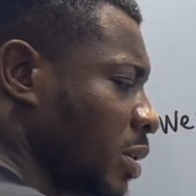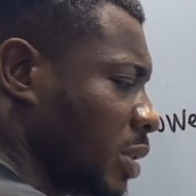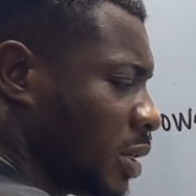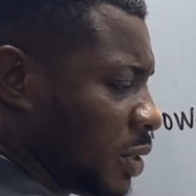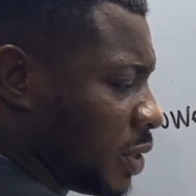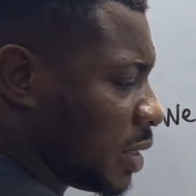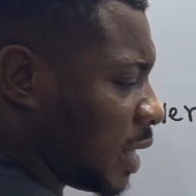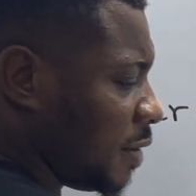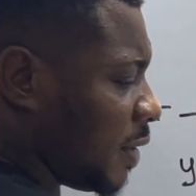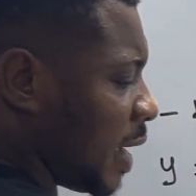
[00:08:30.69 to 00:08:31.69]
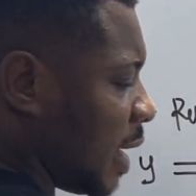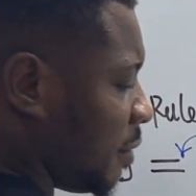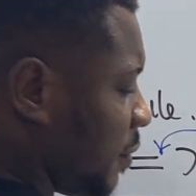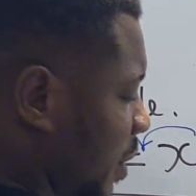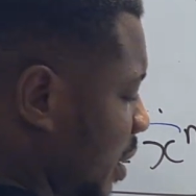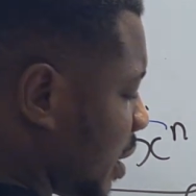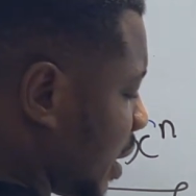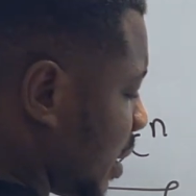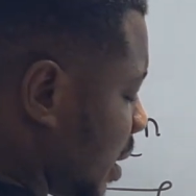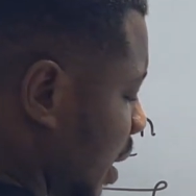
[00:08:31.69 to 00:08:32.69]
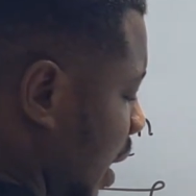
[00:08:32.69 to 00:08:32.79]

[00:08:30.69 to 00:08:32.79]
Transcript: It tells us that if I have, for instance,